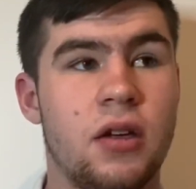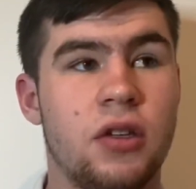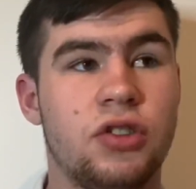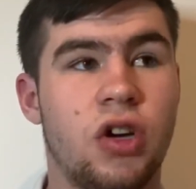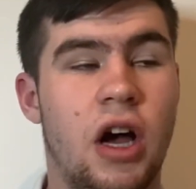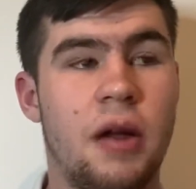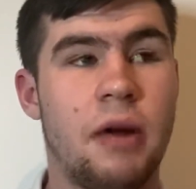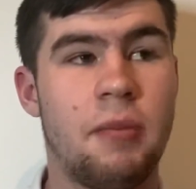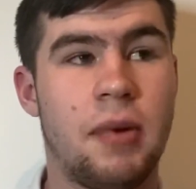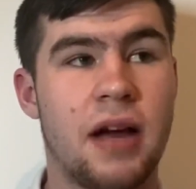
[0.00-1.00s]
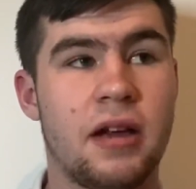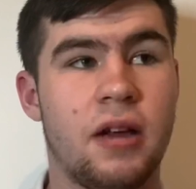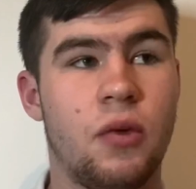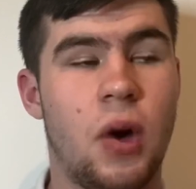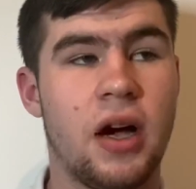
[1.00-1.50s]
So I'd back
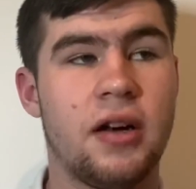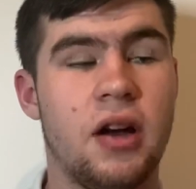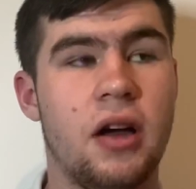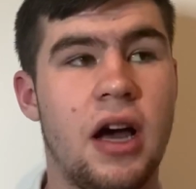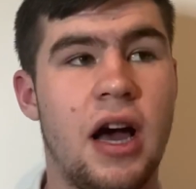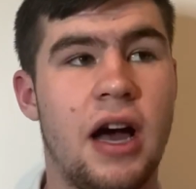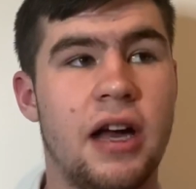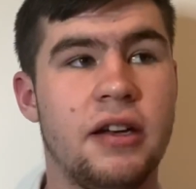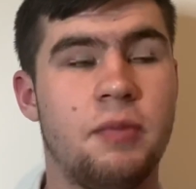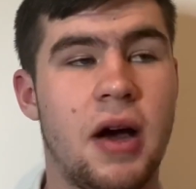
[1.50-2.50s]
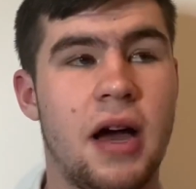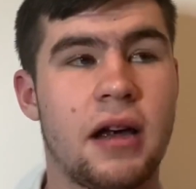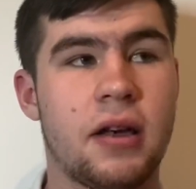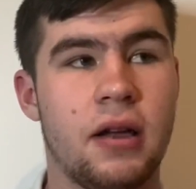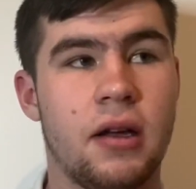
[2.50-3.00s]
Wagner. I'd
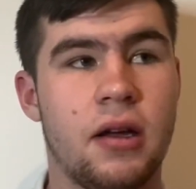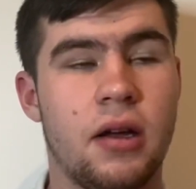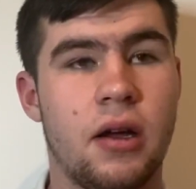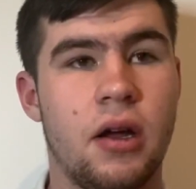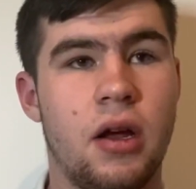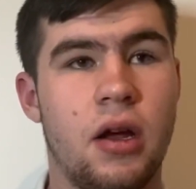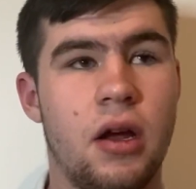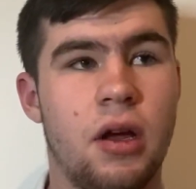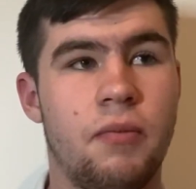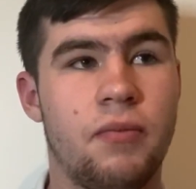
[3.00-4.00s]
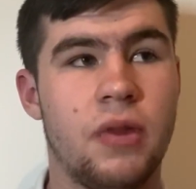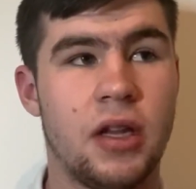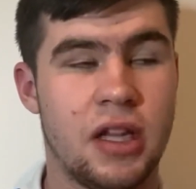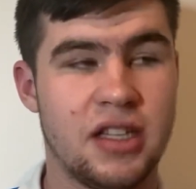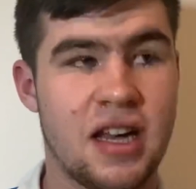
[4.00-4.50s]
back
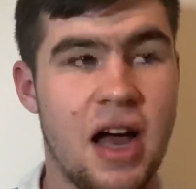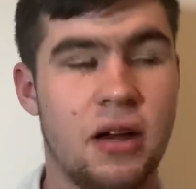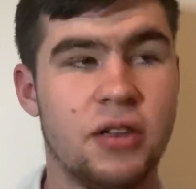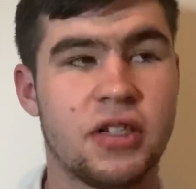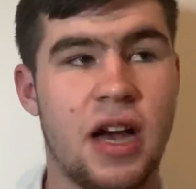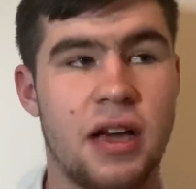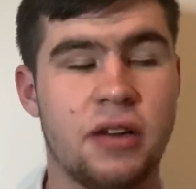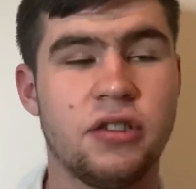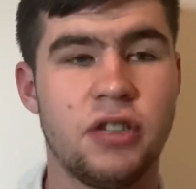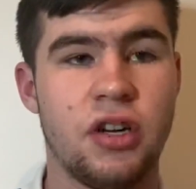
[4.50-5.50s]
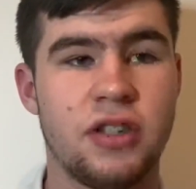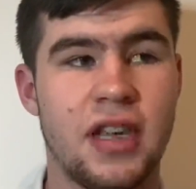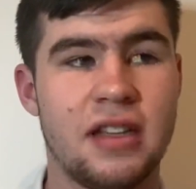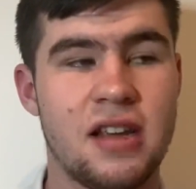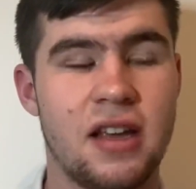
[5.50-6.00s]
this Carlos guy because, you know,
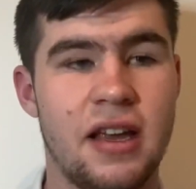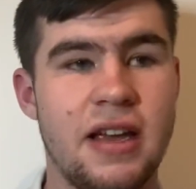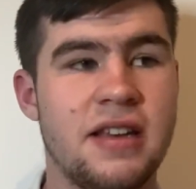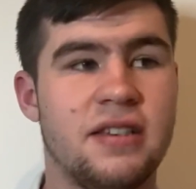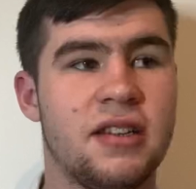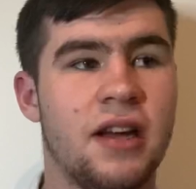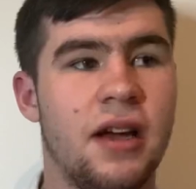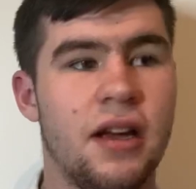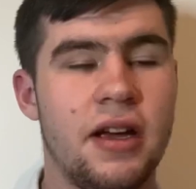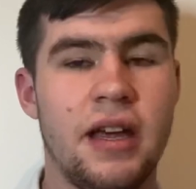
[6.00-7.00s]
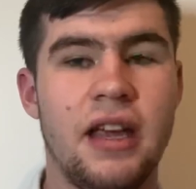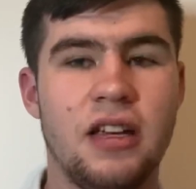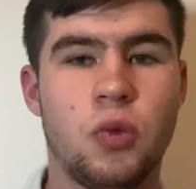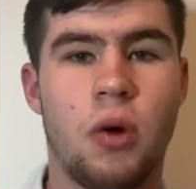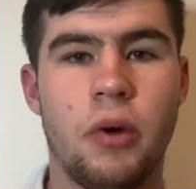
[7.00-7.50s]
tactically
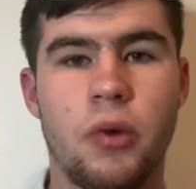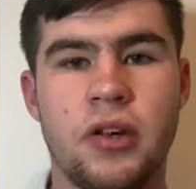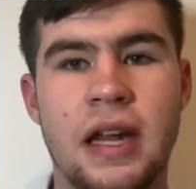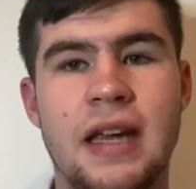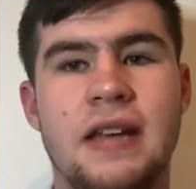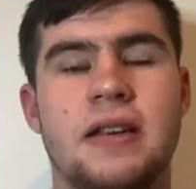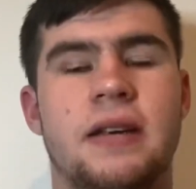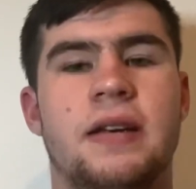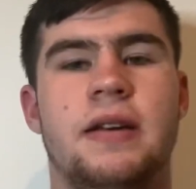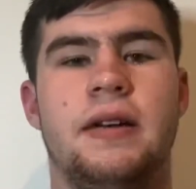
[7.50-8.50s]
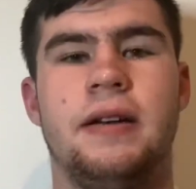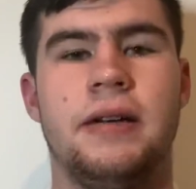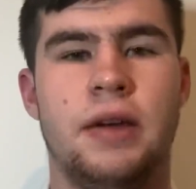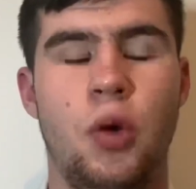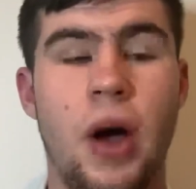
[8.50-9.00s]
he's what we would need.
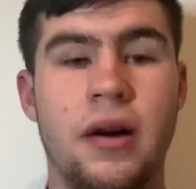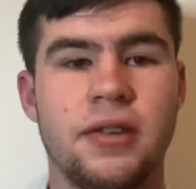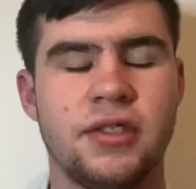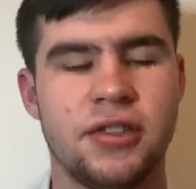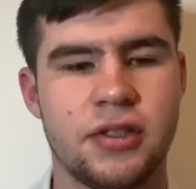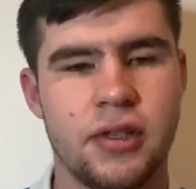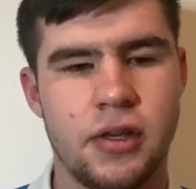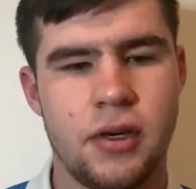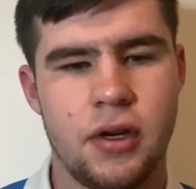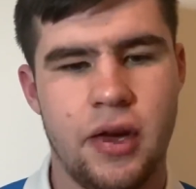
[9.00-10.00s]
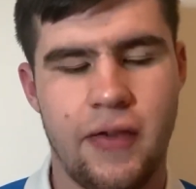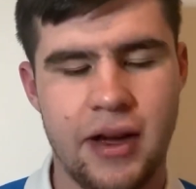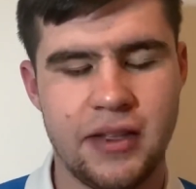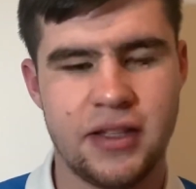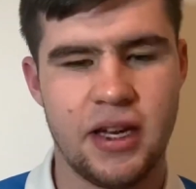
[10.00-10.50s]
Who else have
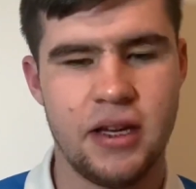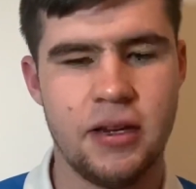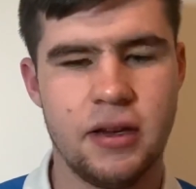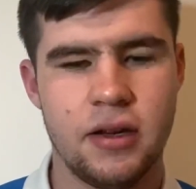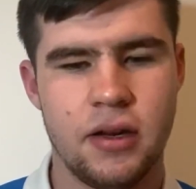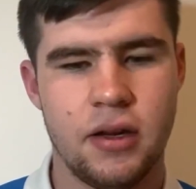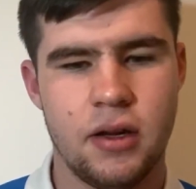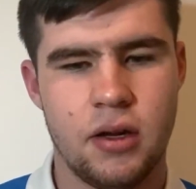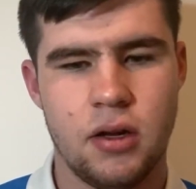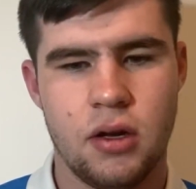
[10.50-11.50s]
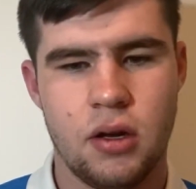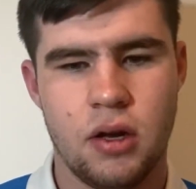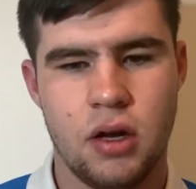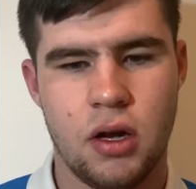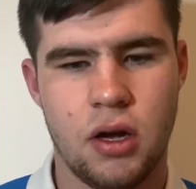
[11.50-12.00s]
I seen?
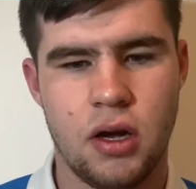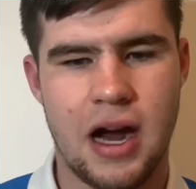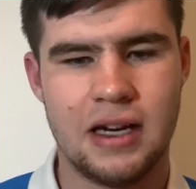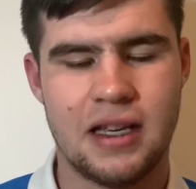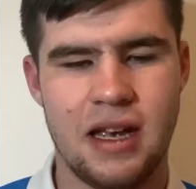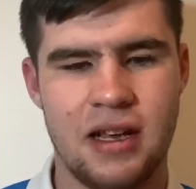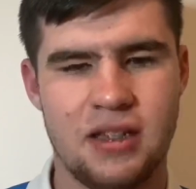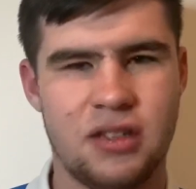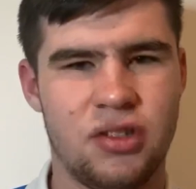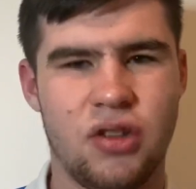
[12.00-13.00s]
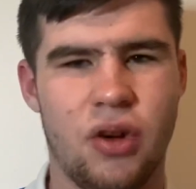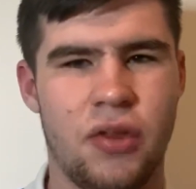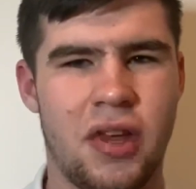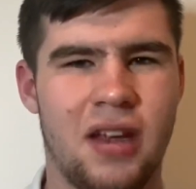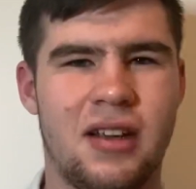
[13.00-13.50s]
Adkins, I just don't
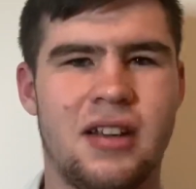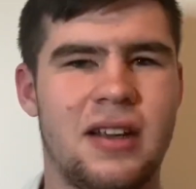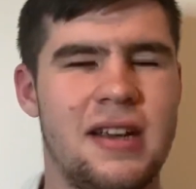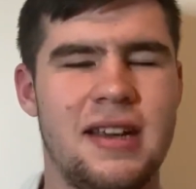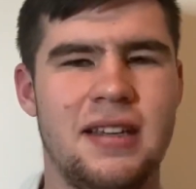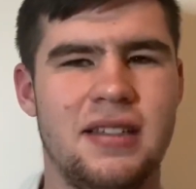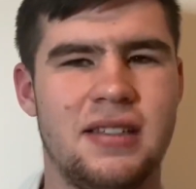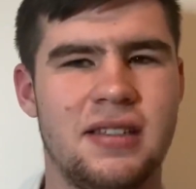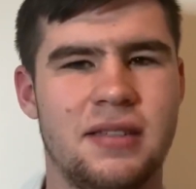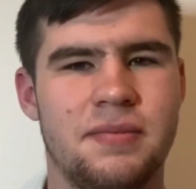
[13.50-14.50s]
think he's...